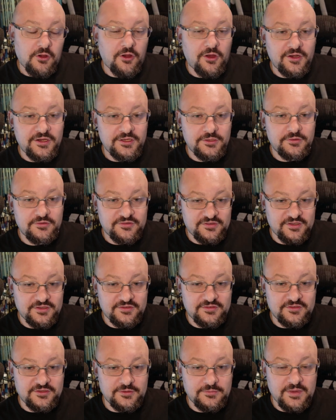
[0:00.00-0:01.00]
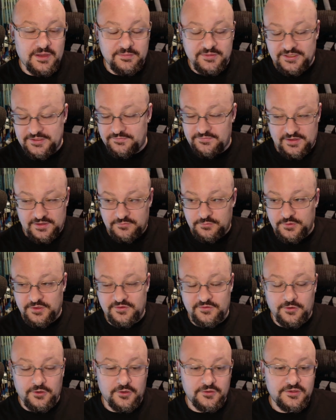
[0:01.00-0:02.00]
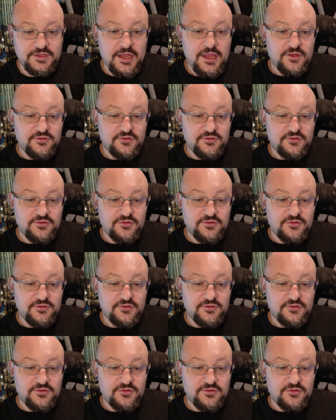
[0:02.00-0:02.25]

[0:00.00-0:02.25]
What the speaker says: audio system, I believe that's what it's called,